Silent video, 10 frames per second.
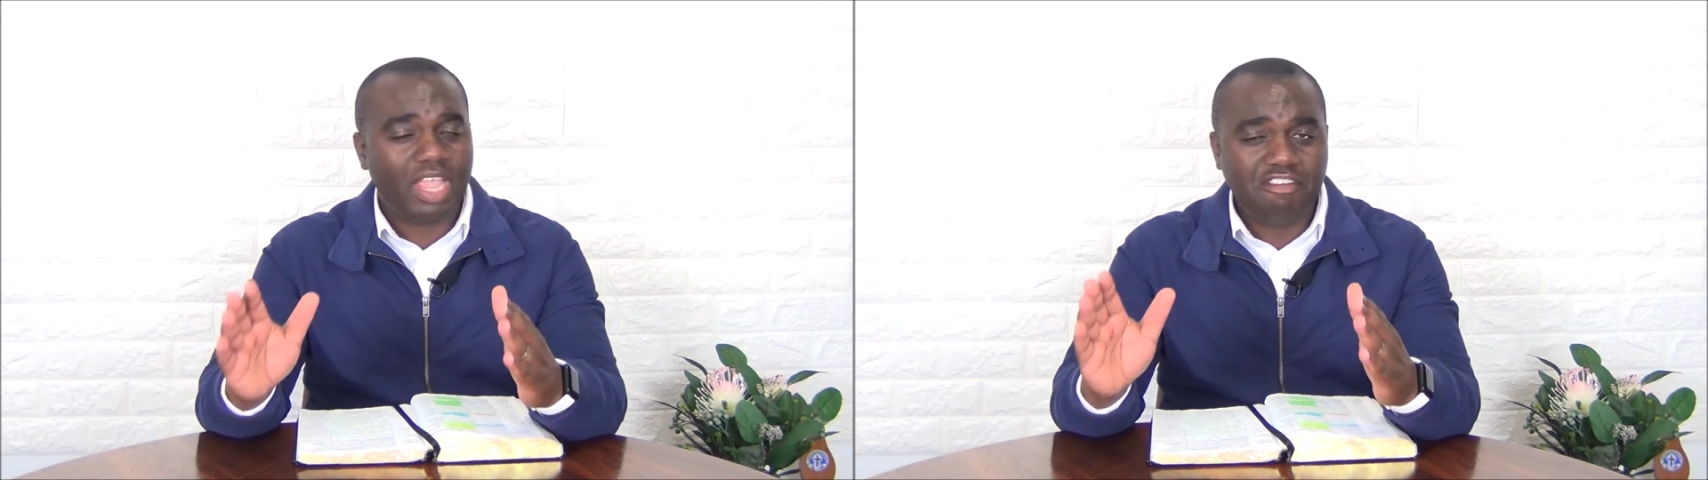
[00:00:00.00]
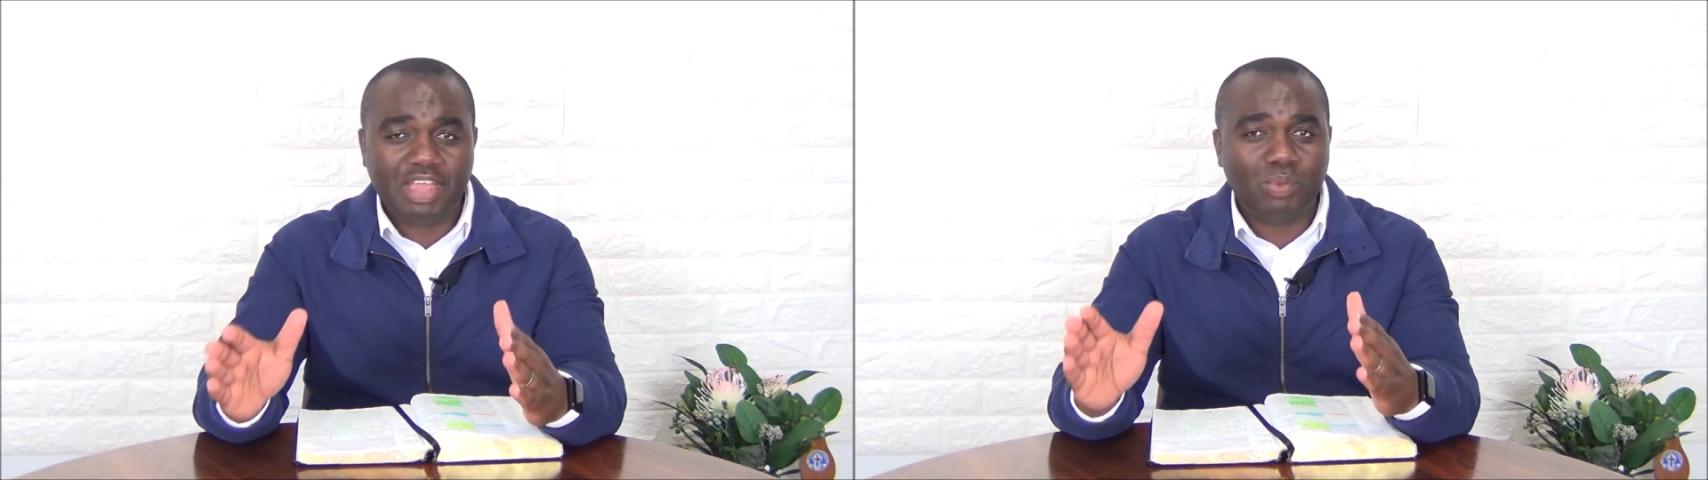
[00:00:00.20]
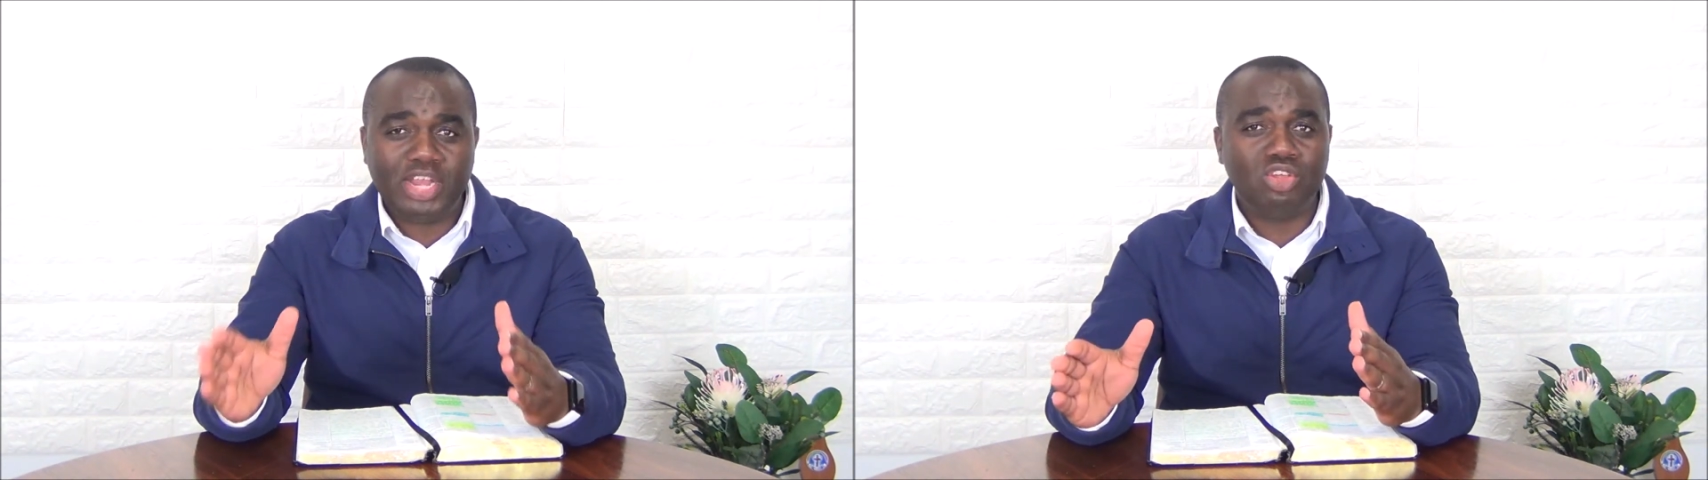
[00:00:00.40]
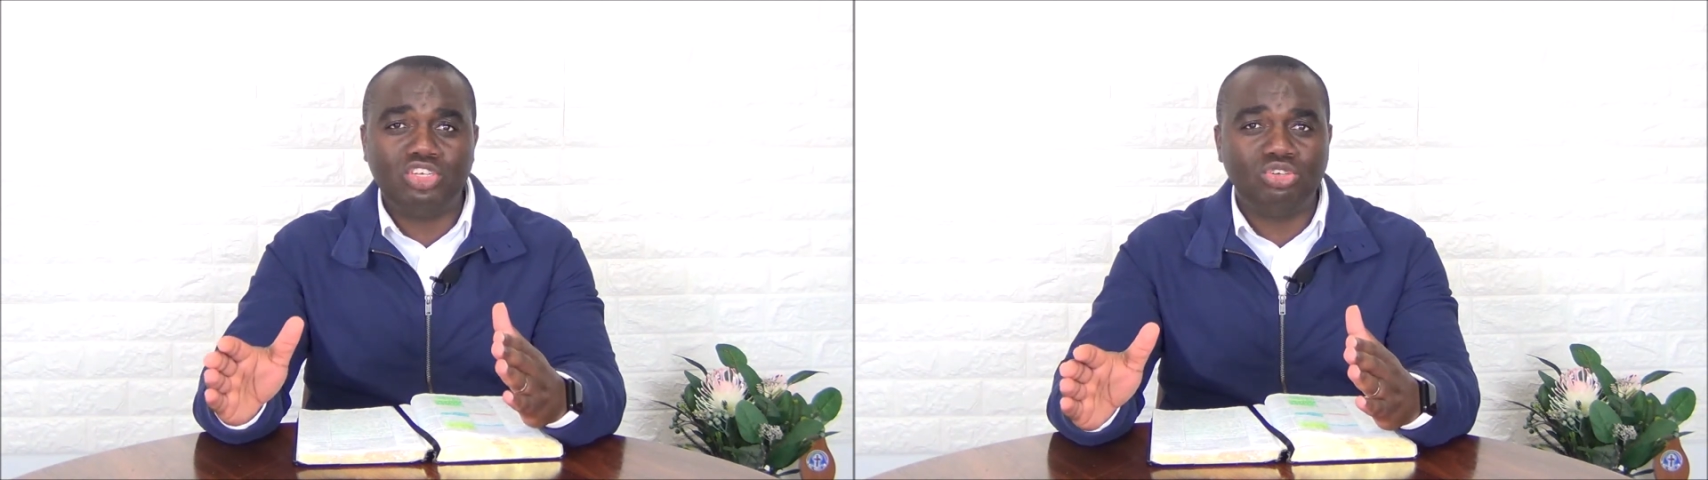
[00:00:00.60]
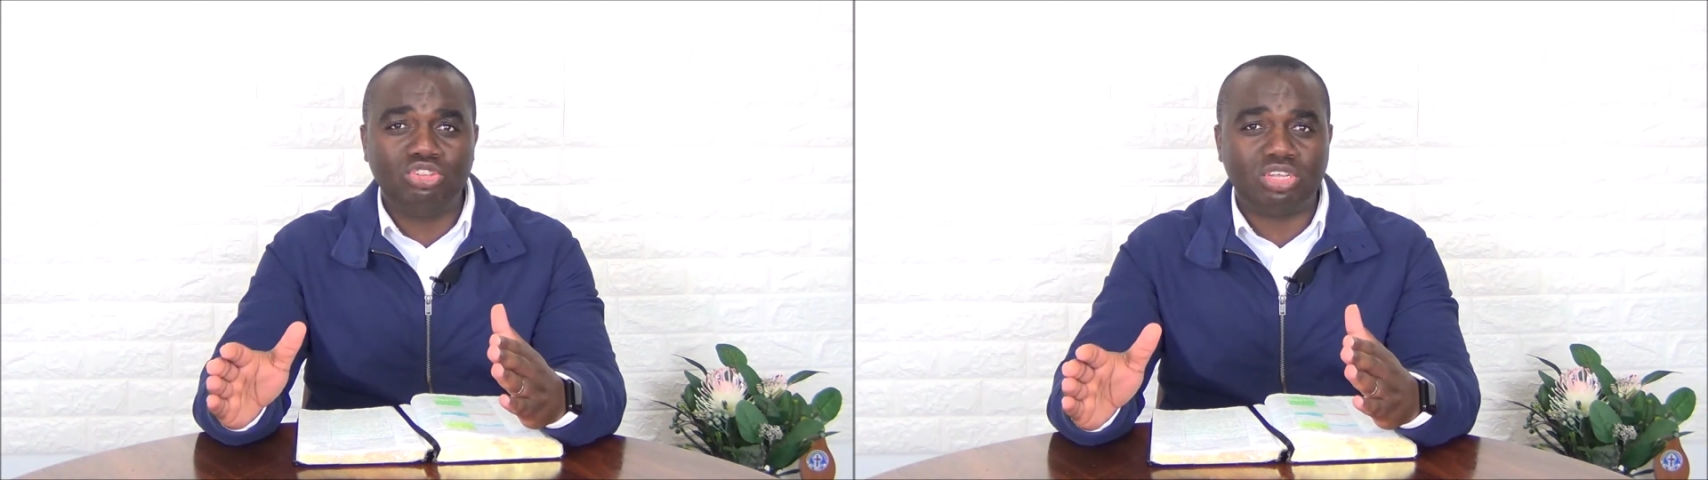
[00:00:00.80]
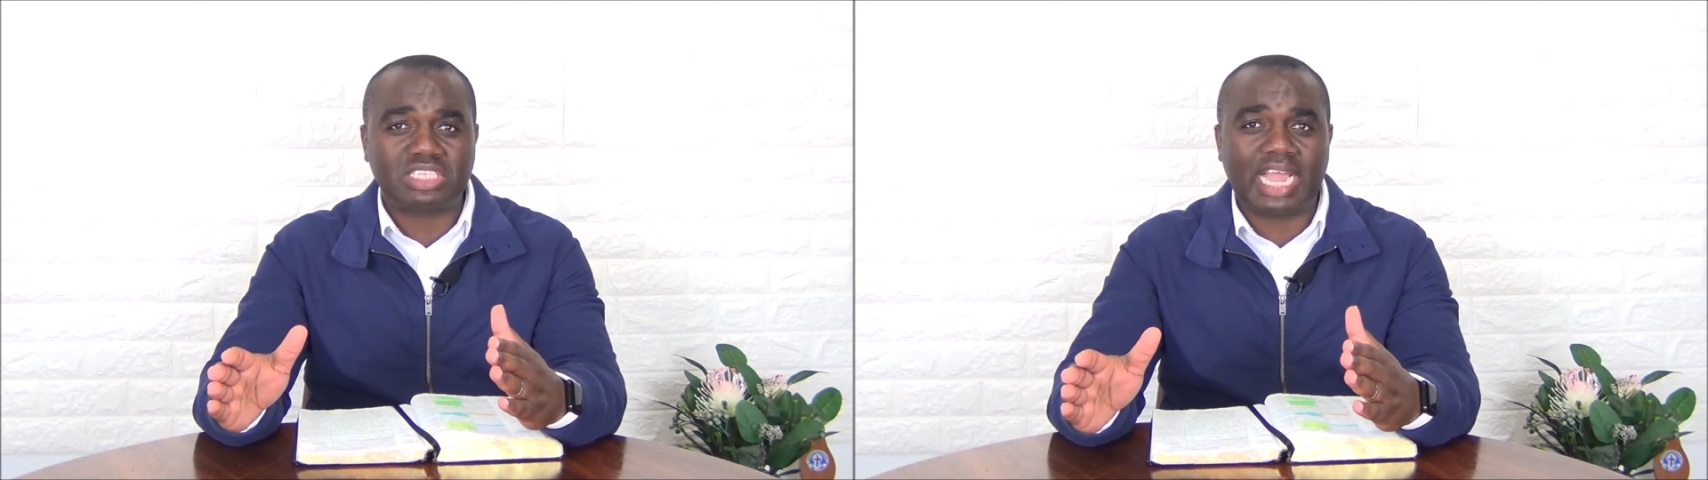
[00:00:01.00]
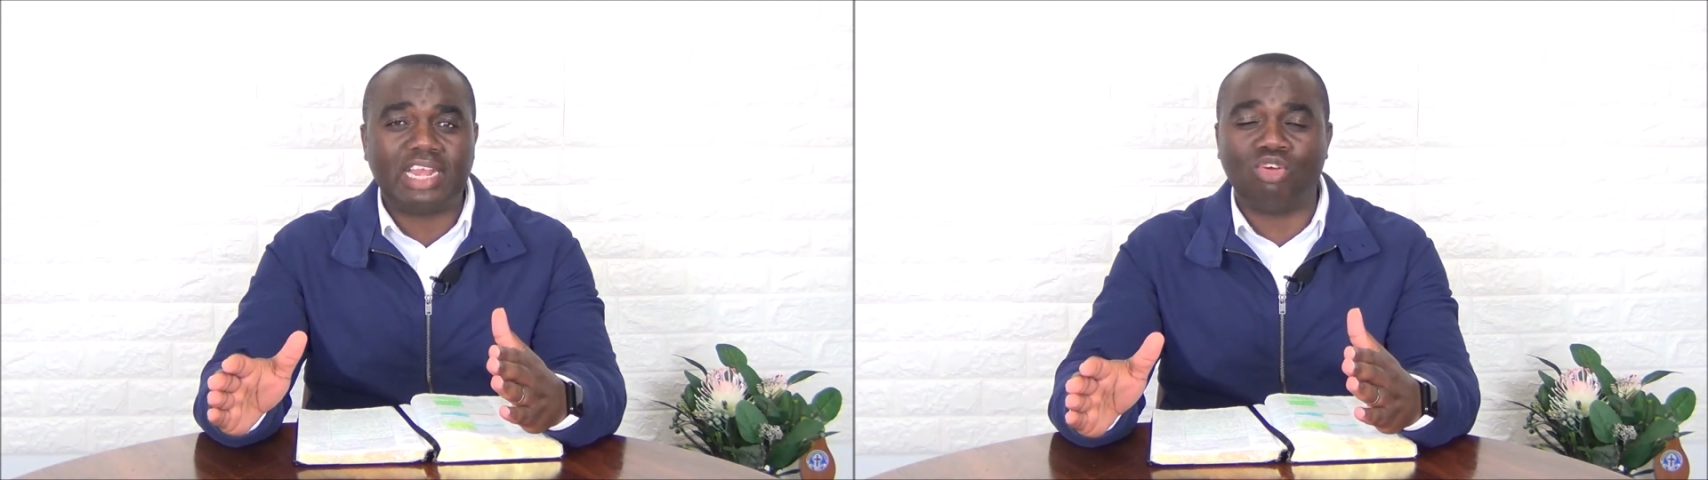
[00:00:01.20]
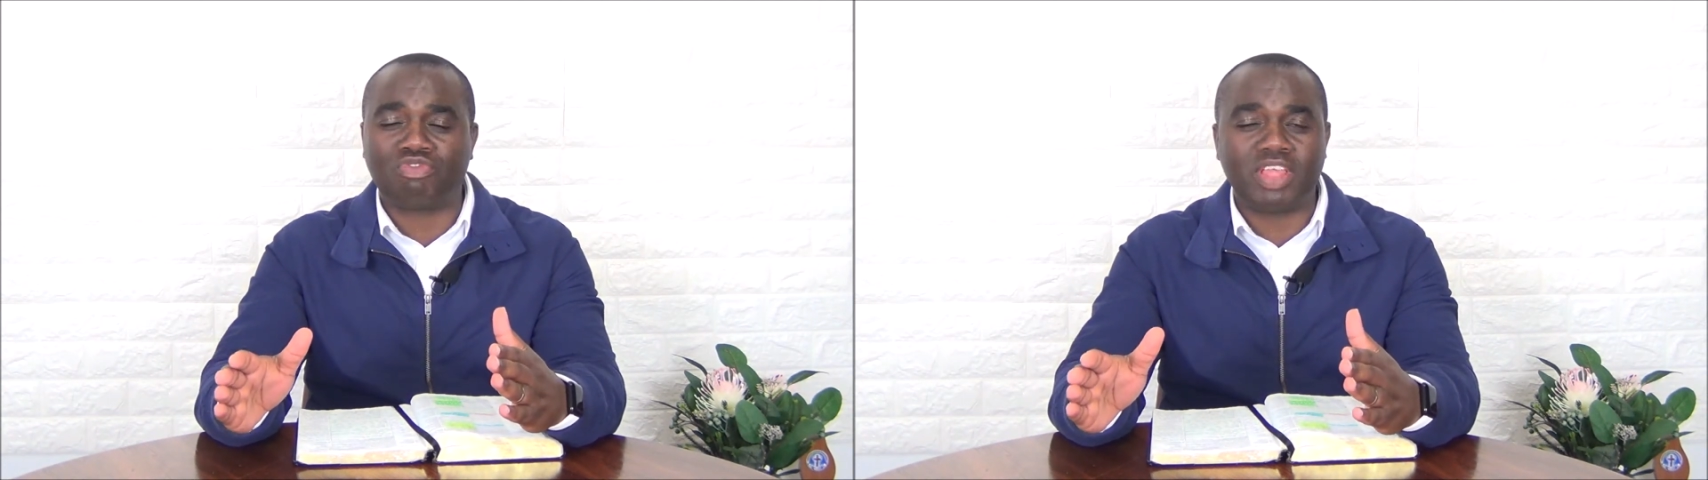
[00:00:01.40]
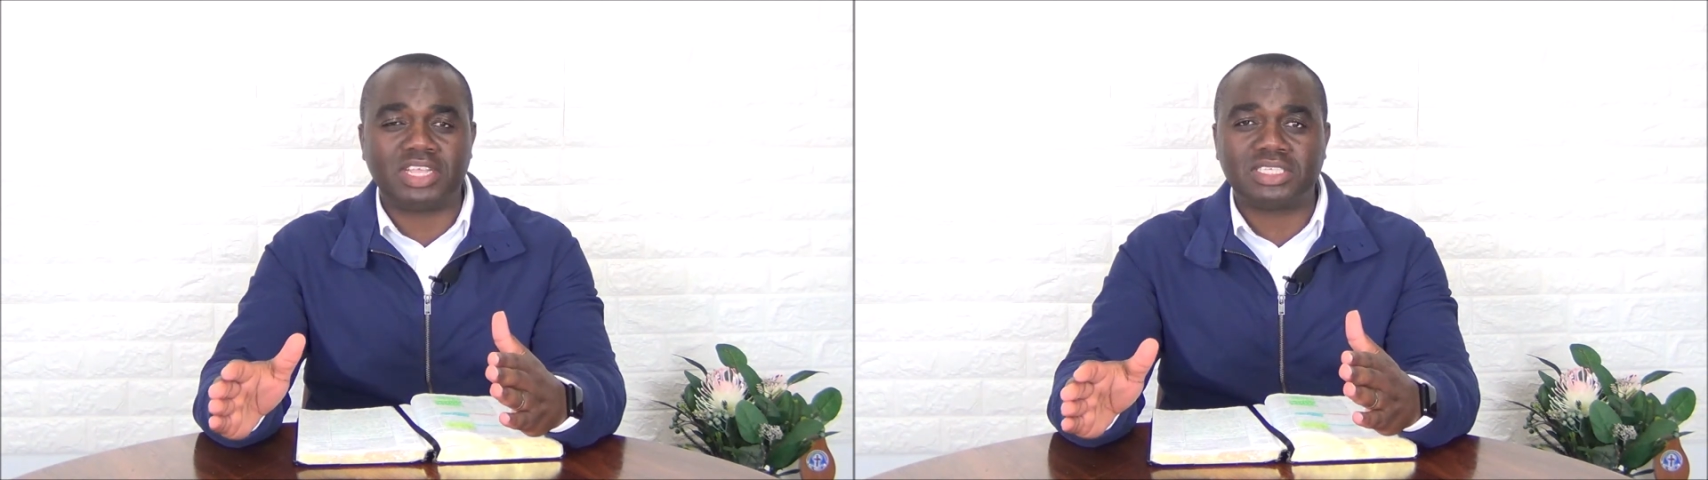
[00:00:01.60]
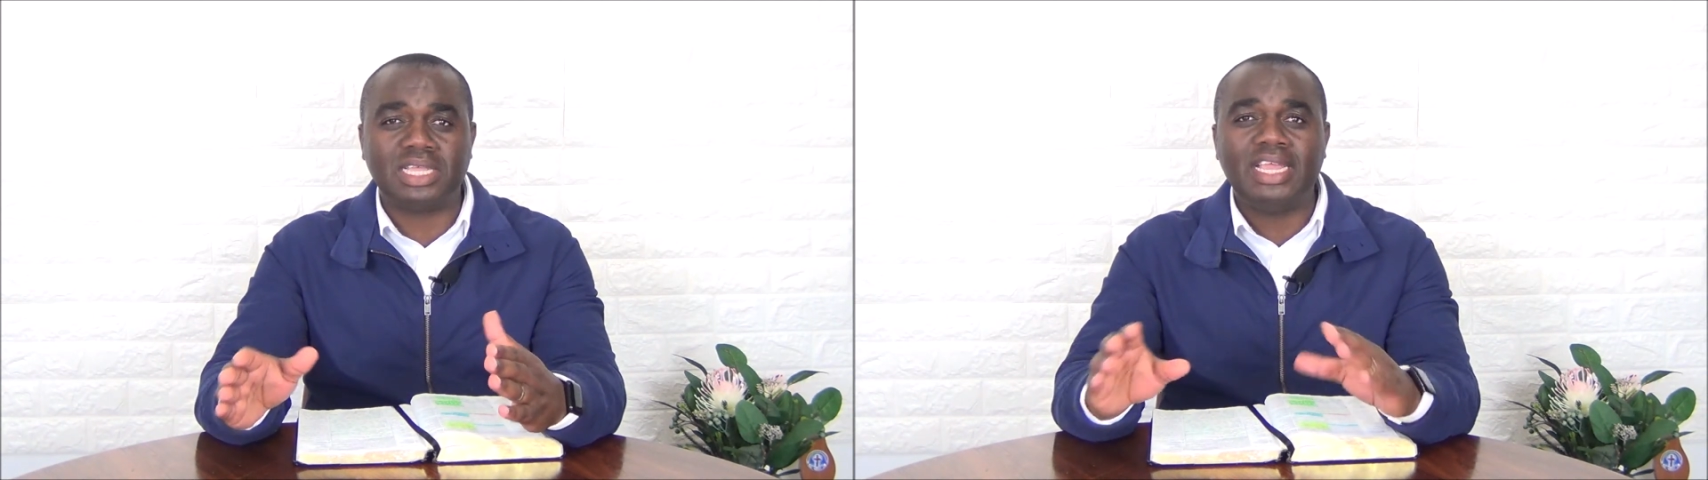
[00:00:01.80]
Even when you do those kind of
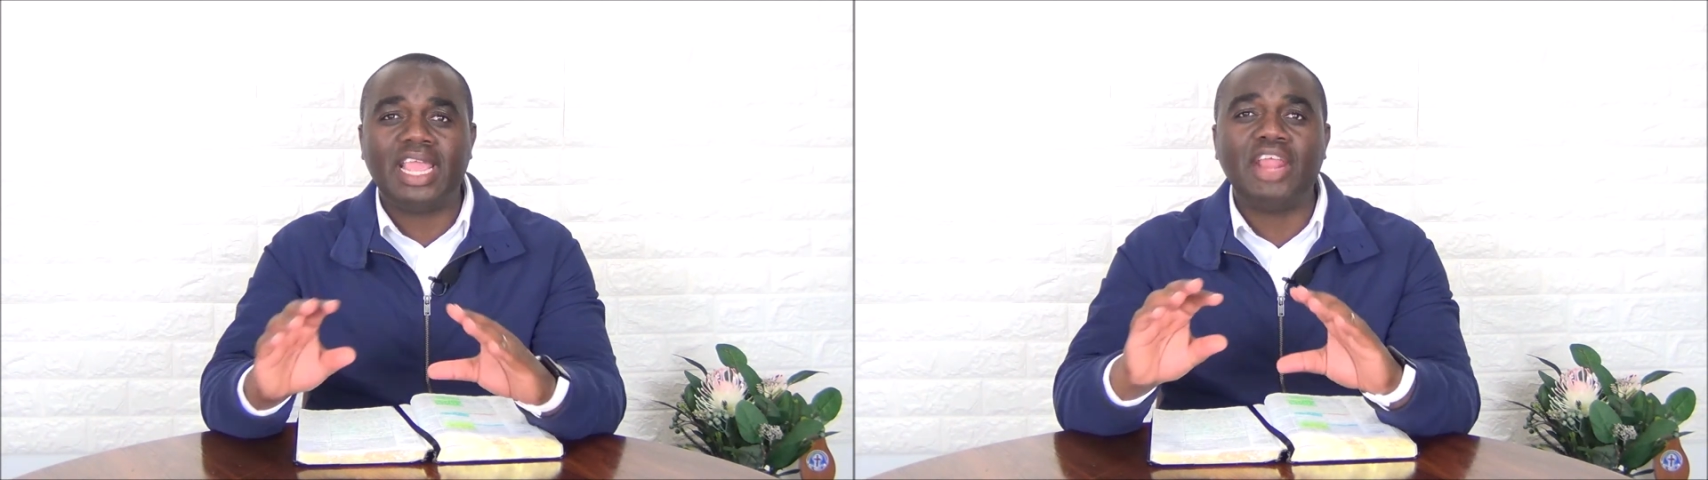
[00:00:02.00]
things,